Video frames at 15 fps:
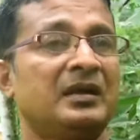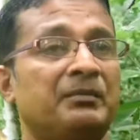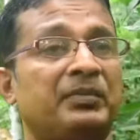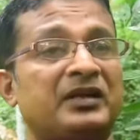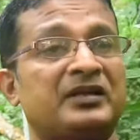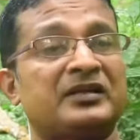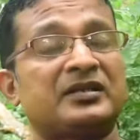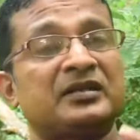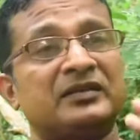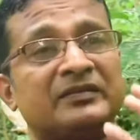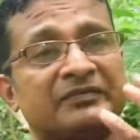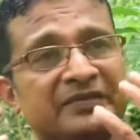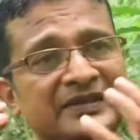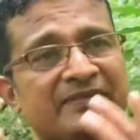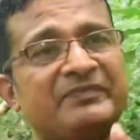But
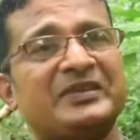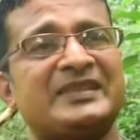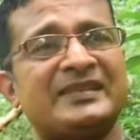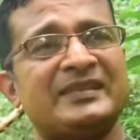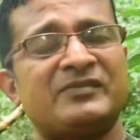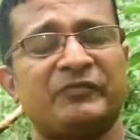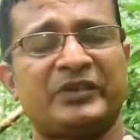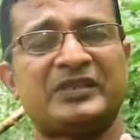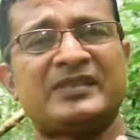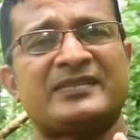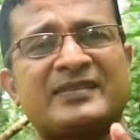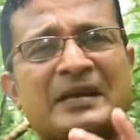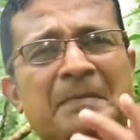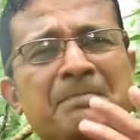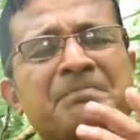which is
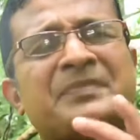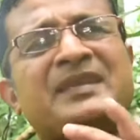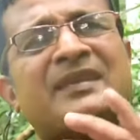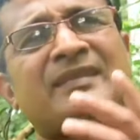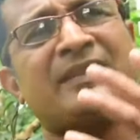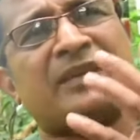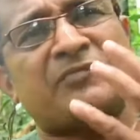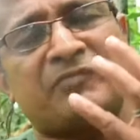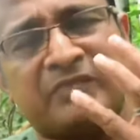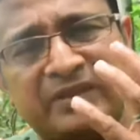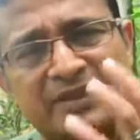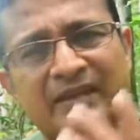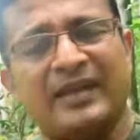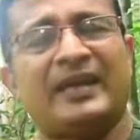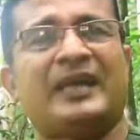something that
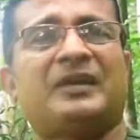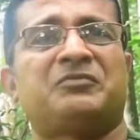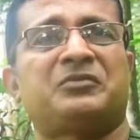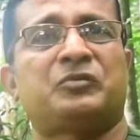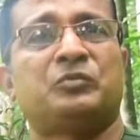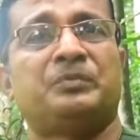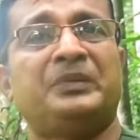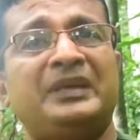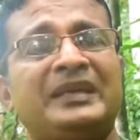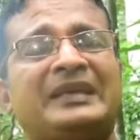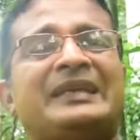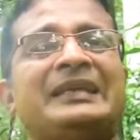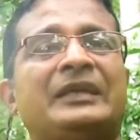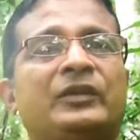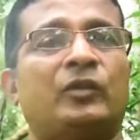we have to be
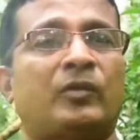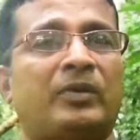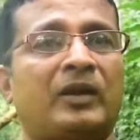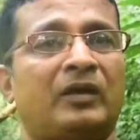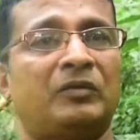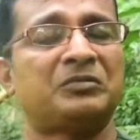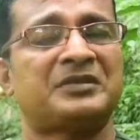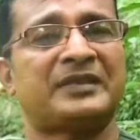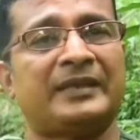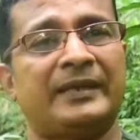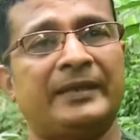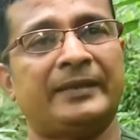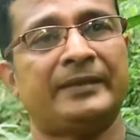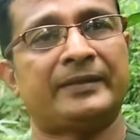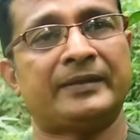keen about,
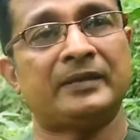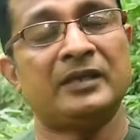and